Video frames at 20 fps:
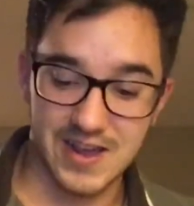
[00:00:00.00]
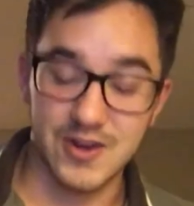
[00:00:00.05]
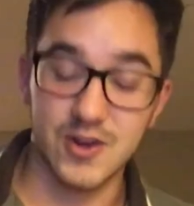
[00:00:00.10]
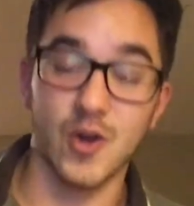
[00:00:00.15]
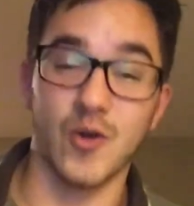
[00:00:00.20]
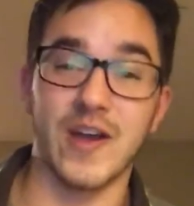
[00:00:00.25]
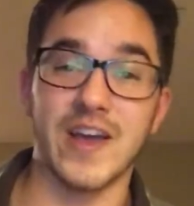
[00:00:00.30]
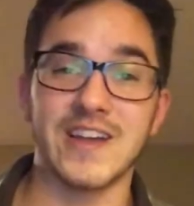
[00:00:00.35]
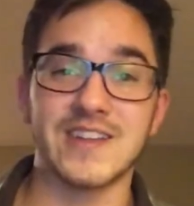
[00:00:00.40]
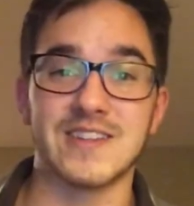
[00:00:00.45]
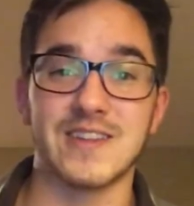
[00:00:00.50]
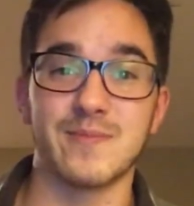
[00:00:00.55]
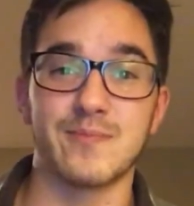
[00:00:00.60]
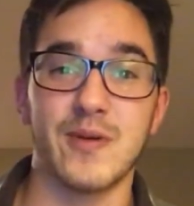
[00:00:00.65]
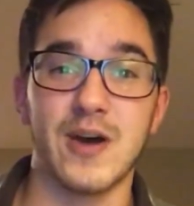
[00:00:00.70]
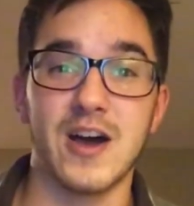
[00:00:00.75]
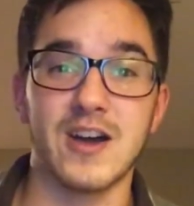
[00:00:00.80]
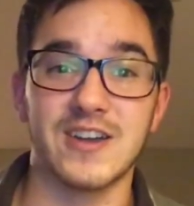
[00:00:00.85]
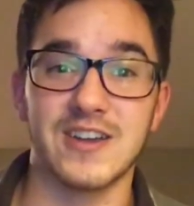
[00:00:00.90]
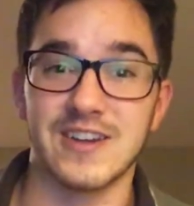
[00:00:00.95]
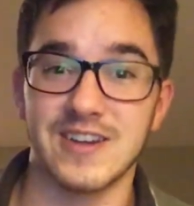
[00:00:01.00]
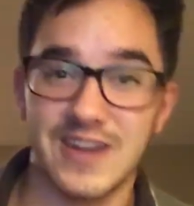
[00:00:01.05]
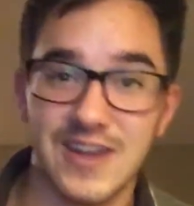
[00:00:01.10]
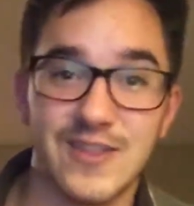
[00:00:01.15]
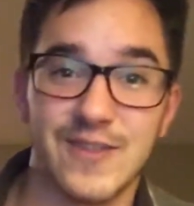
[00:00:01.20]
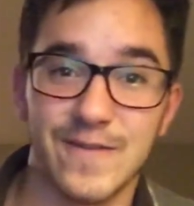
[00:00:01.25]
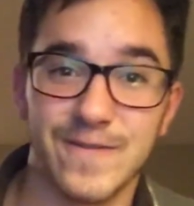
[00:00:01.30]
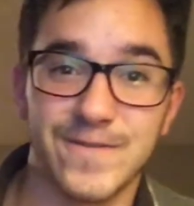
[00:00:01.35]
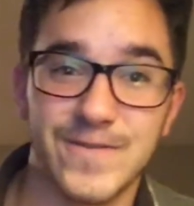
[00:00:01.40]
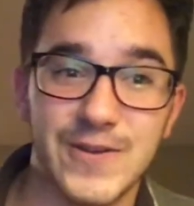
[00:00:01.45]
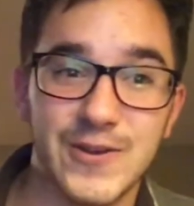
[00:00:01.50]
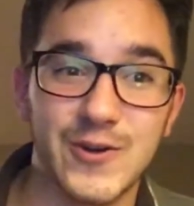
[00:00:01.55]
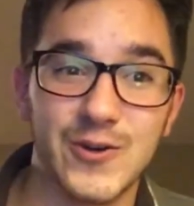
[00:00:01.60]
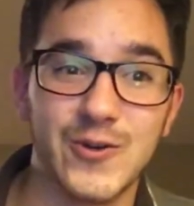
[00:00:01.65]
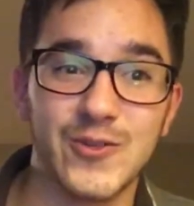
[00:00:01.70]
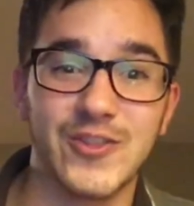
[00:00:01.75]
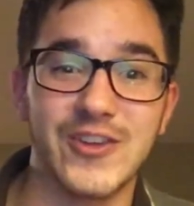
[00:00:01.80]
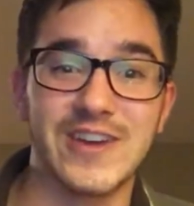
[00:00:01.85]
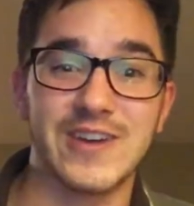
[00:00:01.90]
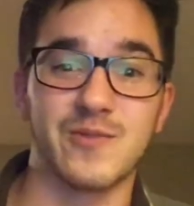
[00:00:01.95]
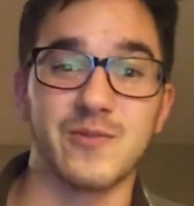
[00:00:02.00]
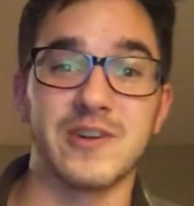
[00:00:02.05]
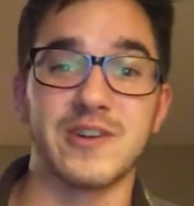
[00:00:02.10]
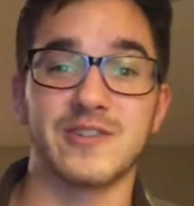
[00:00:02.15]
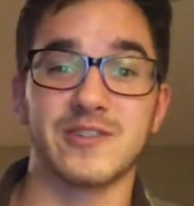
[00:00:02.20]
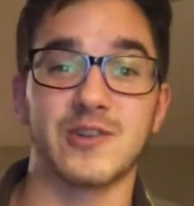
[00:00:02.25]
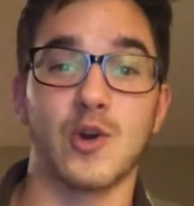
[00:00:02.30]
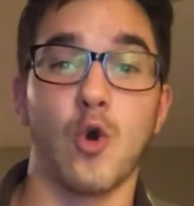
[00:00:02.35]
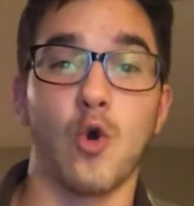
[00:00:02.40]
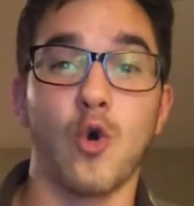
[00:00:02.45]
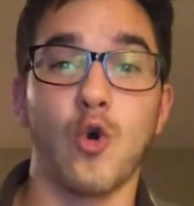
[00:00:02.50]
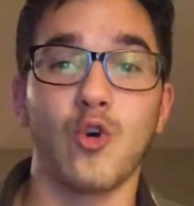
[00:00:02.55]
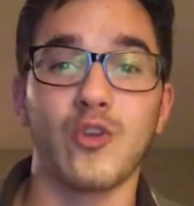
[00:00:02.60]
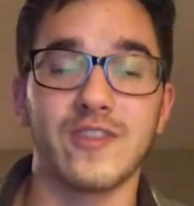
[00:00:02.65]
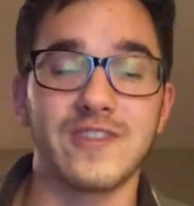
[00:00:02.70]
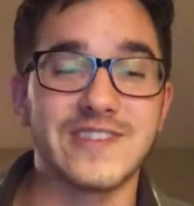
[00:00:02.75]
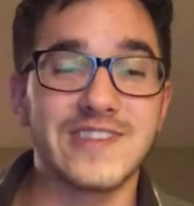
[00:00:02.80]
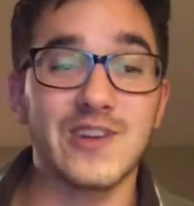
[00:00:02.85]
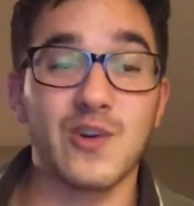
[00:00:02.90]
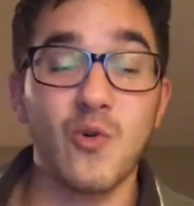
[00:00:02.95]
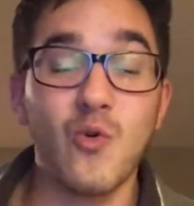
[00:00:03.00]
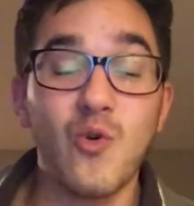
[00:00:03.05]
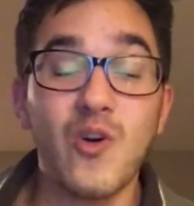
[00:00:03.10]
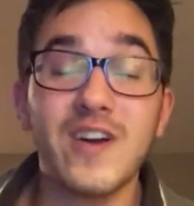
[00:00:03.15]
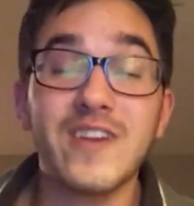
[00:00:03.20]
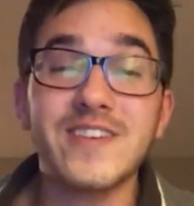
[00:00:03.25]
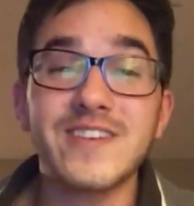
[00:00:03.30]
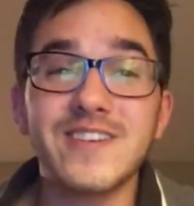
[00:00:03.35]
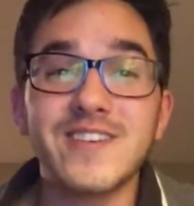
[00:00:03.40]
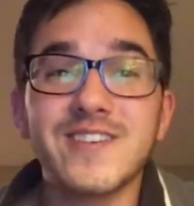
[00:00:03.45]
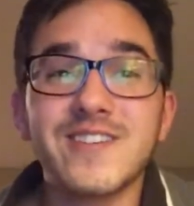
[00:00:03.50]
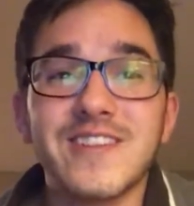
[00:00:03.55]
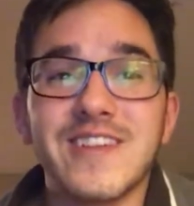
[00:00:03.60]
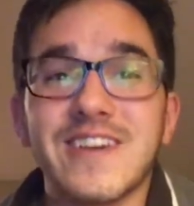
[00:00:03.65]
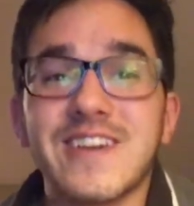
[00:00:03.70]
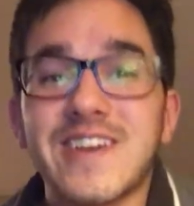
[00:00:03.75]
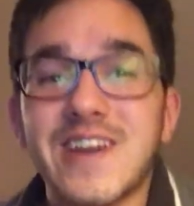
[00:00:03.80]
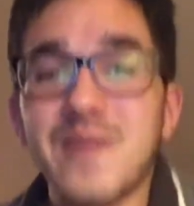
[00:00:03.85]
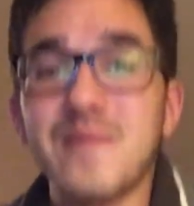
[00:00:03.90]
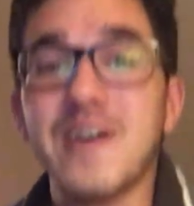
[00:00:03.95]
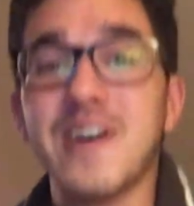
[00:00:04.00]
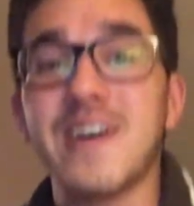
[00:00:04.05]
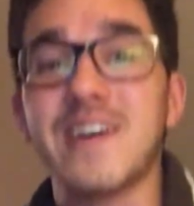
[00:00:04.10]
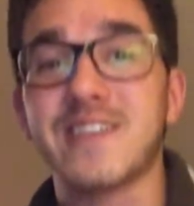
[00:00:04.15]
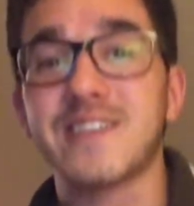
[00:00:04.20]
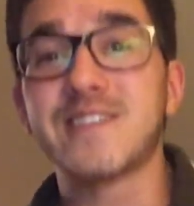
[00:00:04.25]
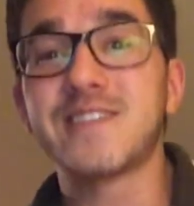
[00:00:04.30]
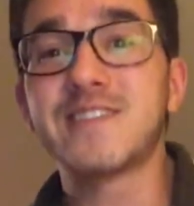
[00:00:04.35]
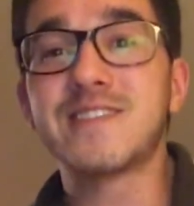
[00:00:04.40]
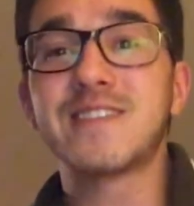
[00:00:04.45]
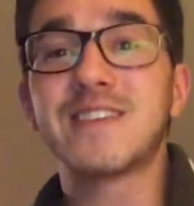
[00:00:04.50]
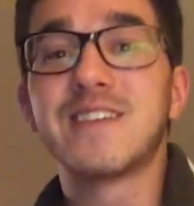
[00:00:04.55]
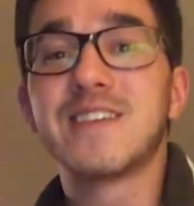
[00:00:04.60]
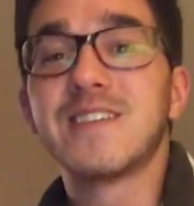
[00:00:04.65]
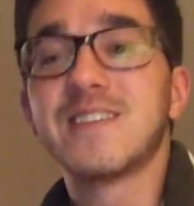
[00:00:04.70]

No hands in the pocket, in the field, like, when you're cold, it's like, what, dude? Like, come on, dude.